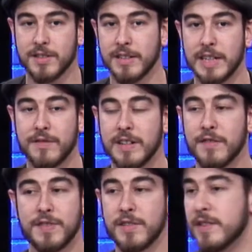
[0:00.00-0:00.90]
Uh, Even
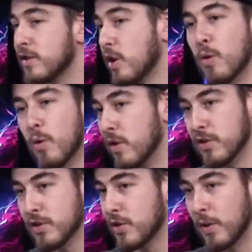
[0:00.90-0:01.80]
if there is no
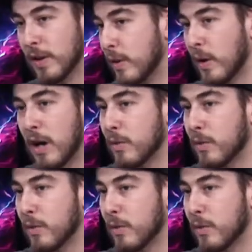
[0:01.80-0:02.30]
origin story, I don't